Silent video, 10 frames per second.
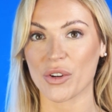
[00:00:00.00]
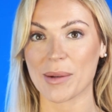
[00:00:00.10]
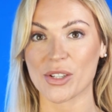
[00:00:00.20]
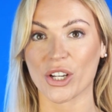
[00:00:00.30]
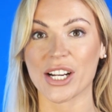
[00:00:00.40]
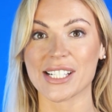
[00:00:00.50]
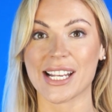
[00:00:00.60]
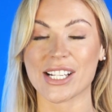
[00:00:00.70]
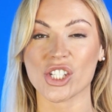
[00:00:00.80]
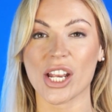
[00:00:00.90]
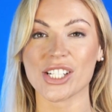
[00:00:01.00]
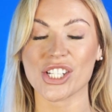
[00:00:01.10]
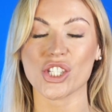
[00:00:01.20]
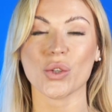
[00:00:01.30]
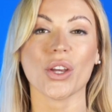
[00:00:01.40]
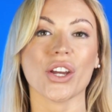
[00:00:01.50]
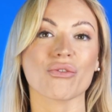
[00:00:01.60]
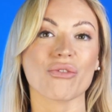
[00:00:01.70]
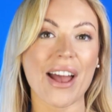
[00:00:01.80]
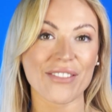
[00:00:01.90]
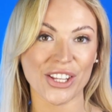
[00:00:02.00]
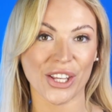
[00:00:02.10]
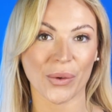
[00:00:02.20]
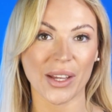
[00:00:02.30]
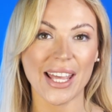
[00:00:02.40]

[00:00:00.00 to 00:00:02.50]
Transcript: cryptocurrency exchanges to earn revenue.